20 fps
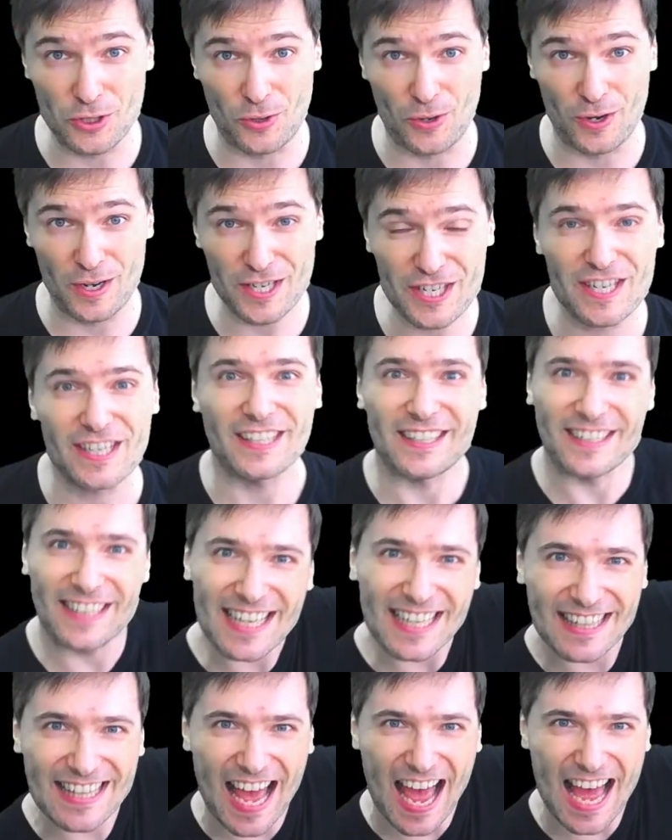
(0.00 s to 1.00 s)
George,
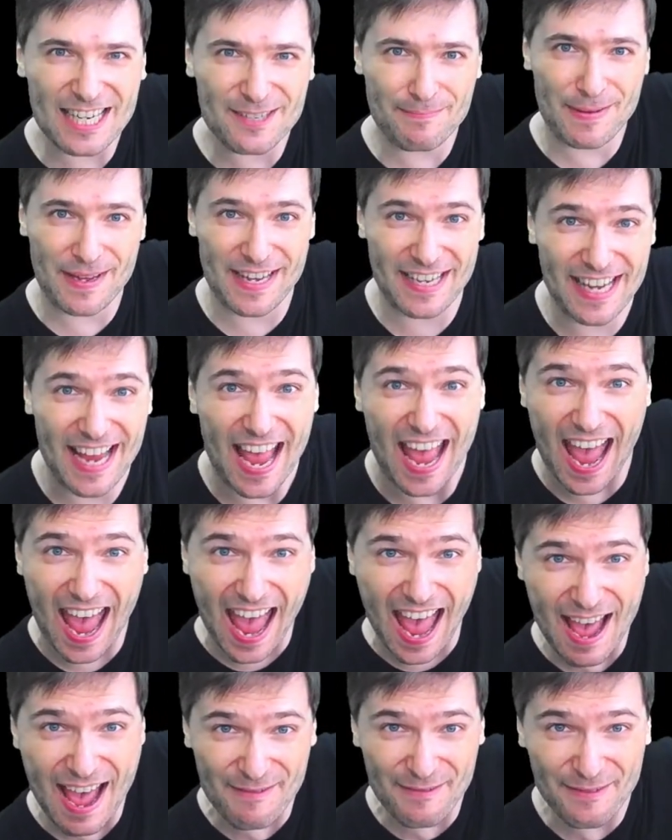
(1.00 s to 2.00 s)
click that big
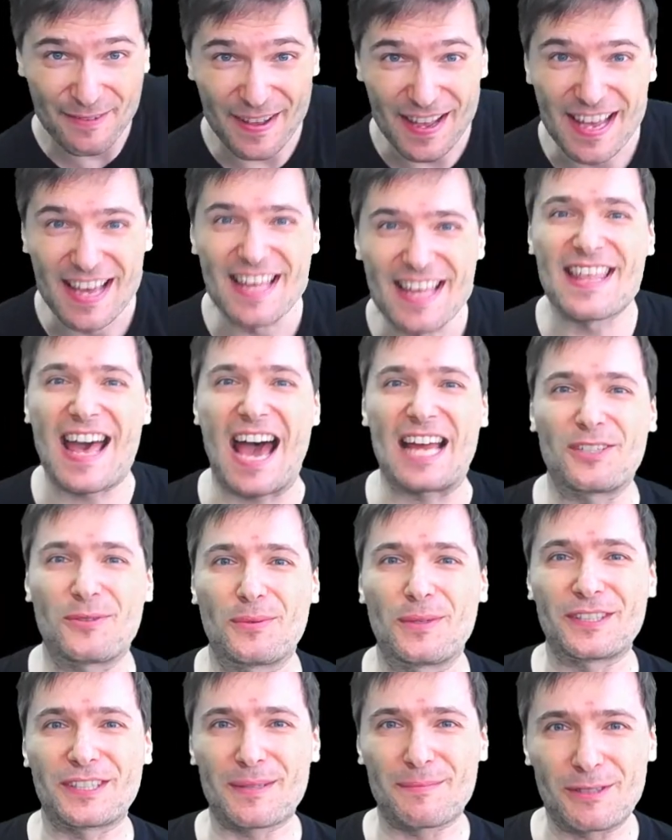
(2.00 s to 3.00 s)
F.
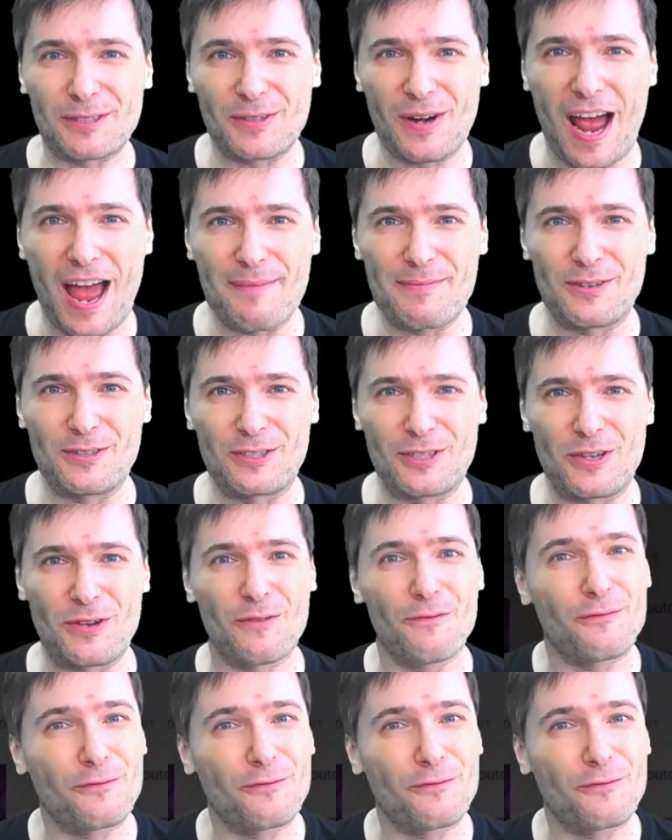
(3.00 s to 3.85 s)
That will subscribe you to